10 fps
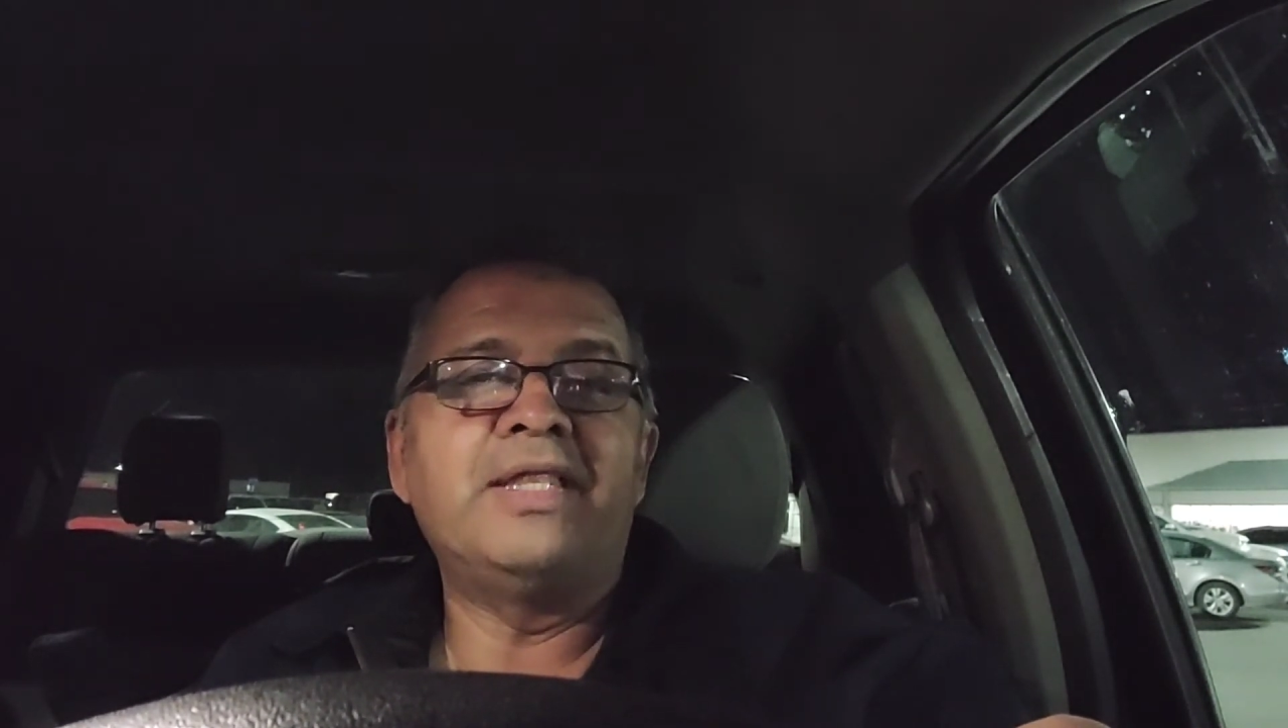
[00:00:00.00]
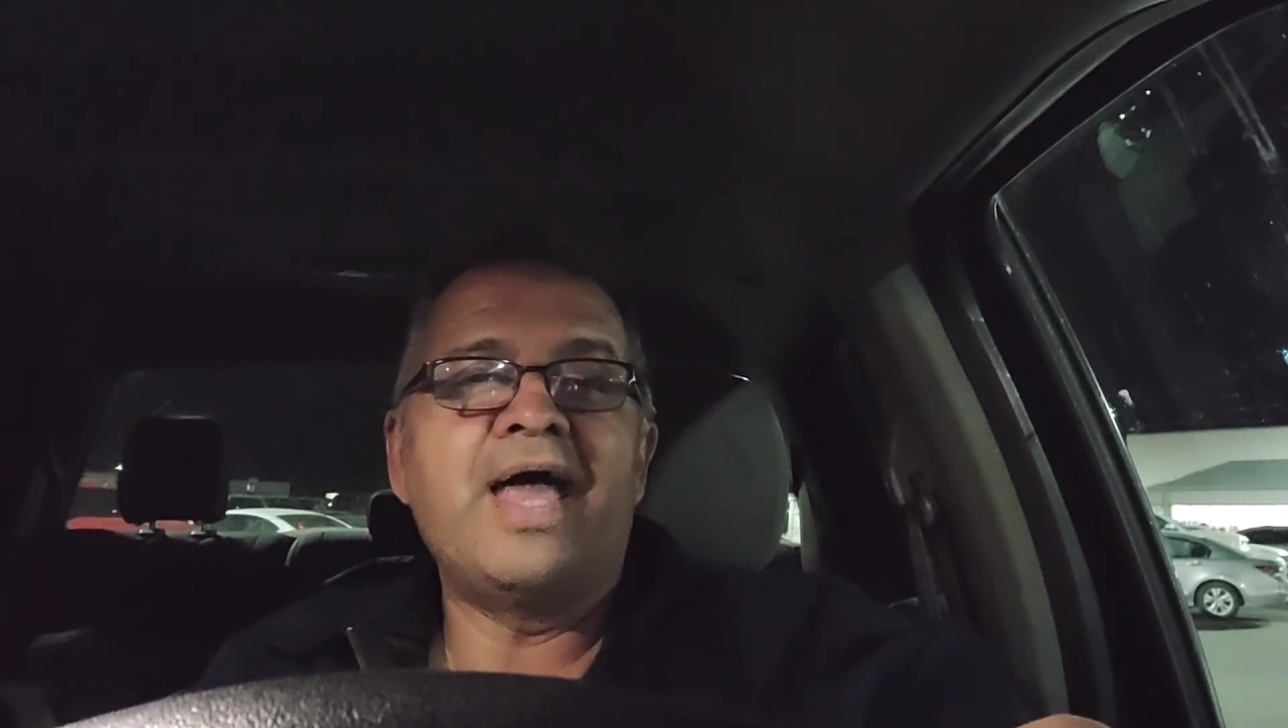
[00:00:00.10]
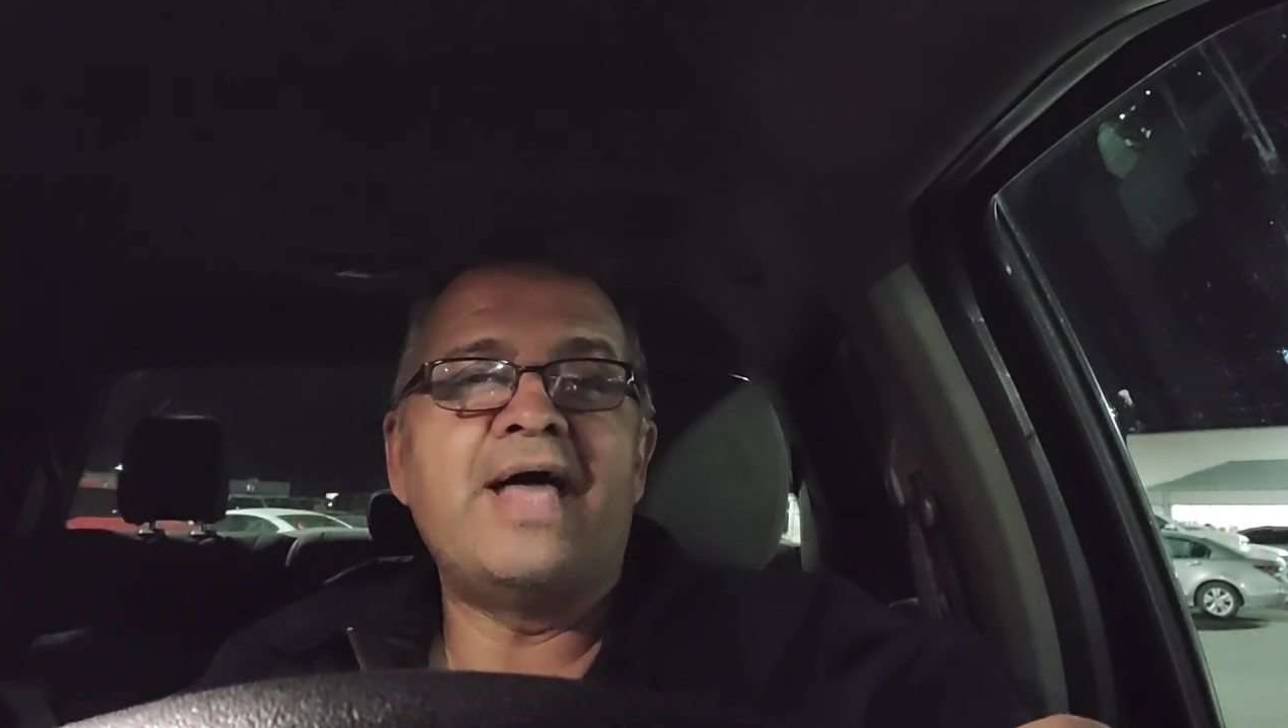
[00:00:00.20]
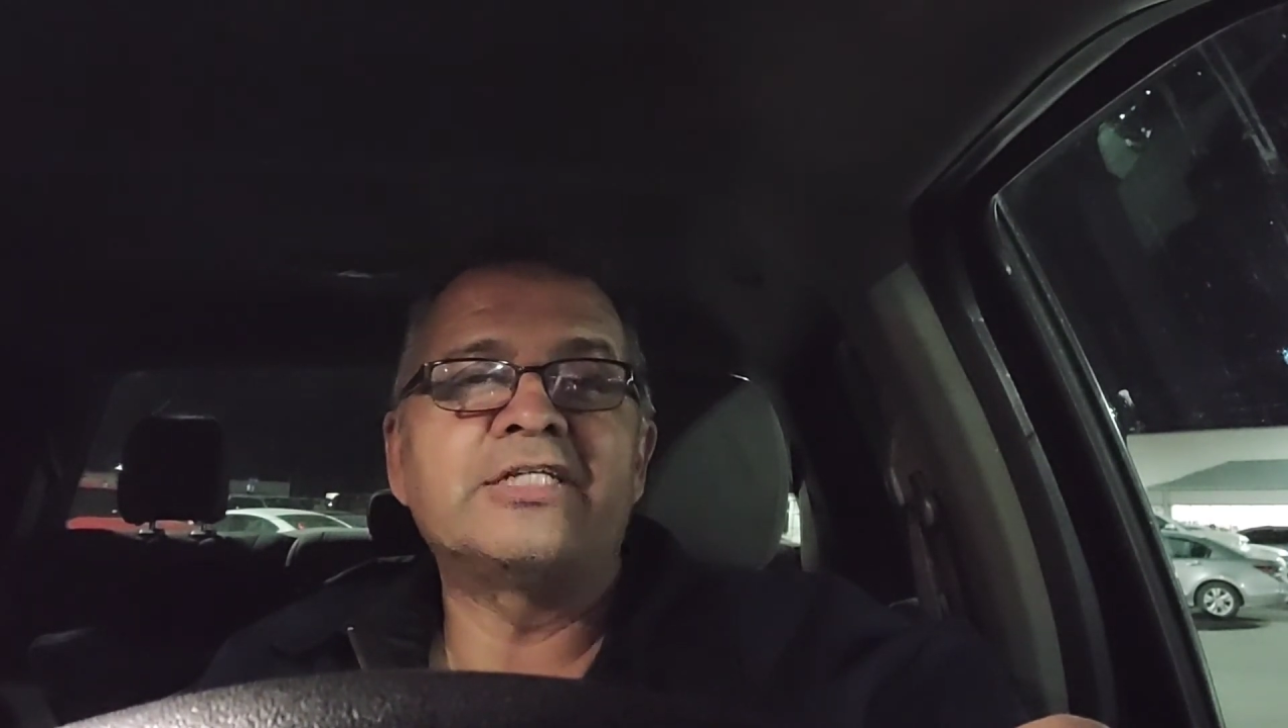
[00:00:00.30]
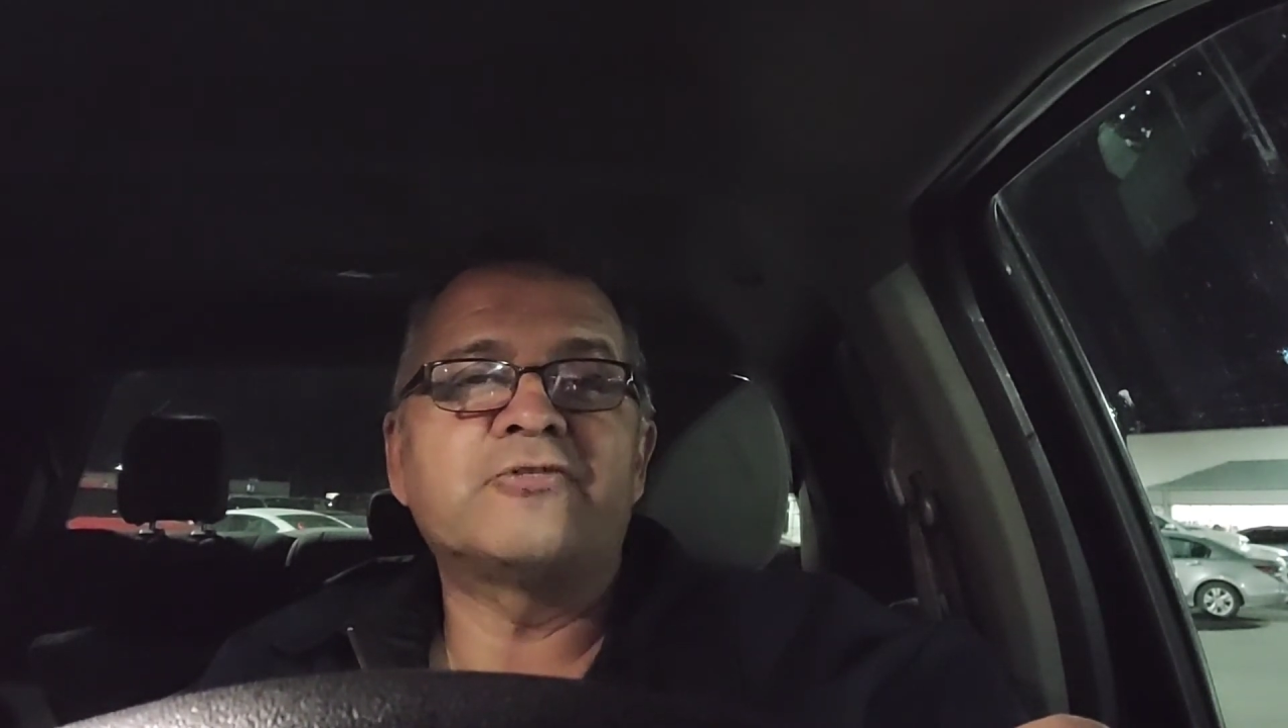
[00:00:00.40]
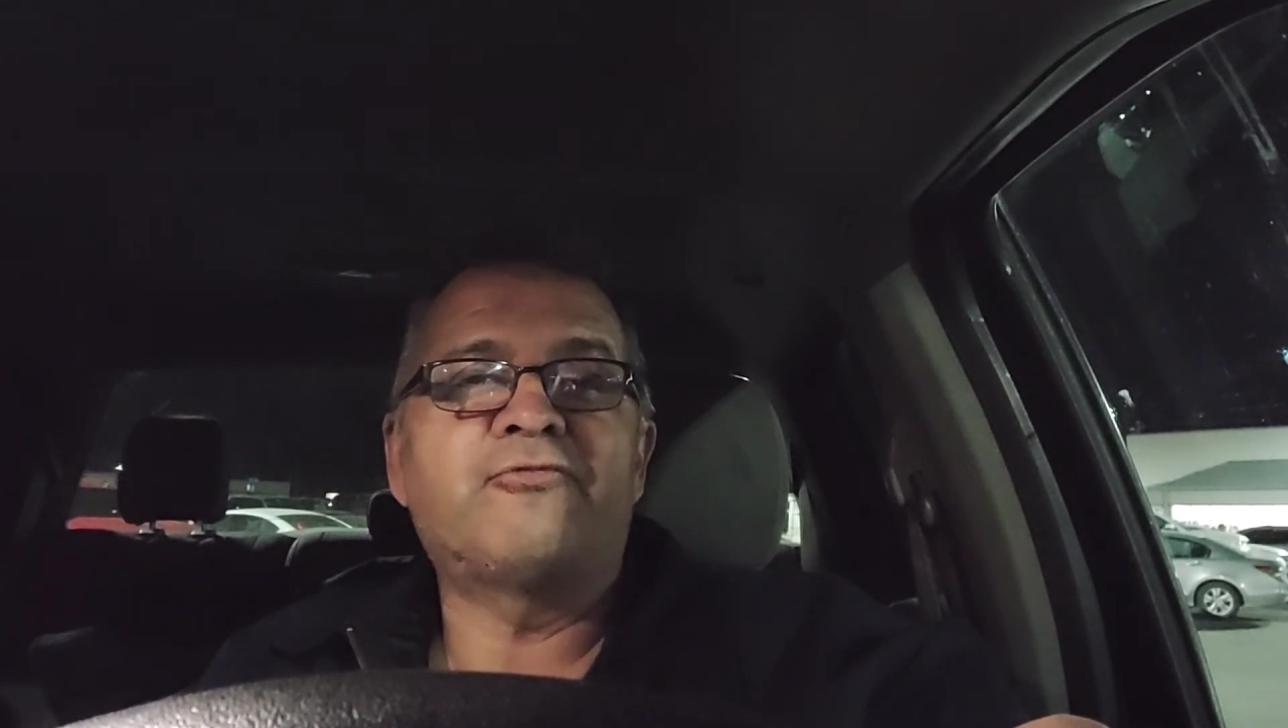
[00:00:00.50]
asked